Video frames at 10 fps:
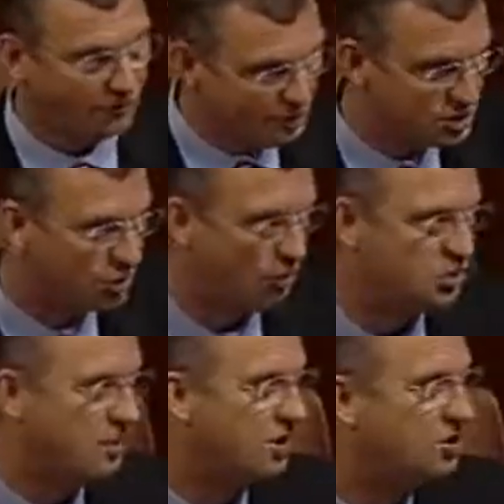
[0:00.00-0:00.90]
fiscal
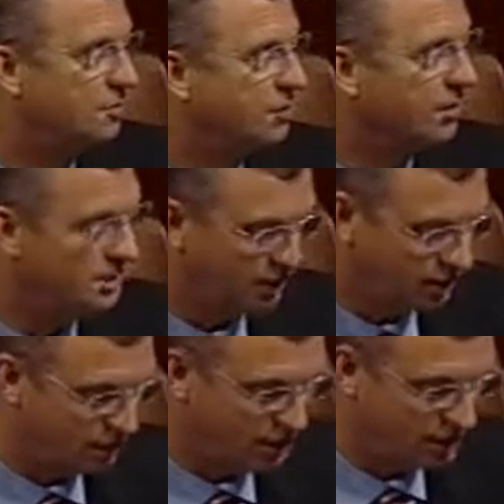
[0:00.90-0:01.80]
responsibility,
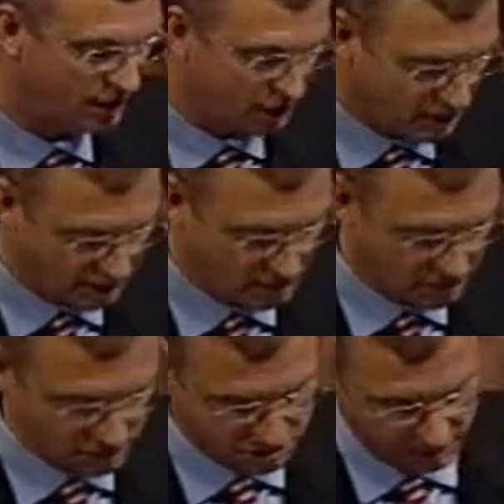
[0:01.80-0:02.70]
and
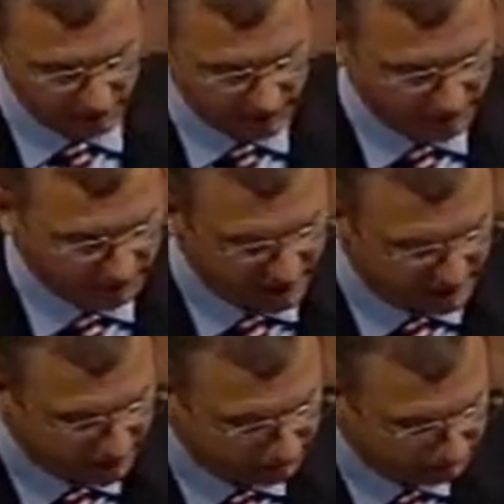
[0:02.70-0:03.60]
constitutionally limited
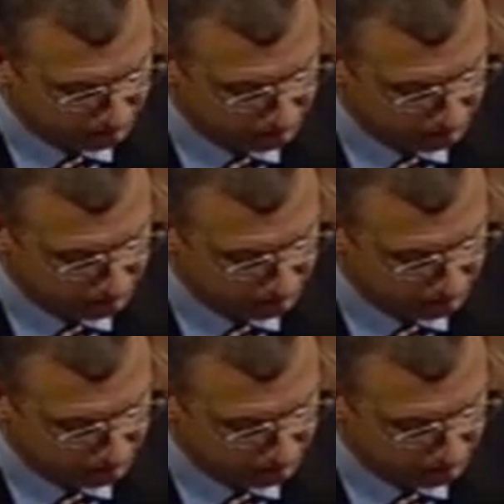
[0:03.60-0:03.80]
government.